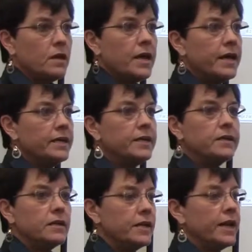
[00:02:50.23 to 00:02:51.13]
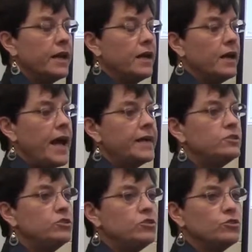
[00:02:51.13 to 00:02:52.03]
And it had
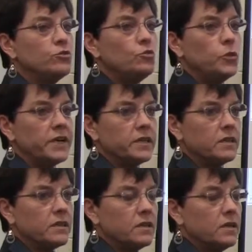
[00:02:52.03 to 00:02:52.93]
to do with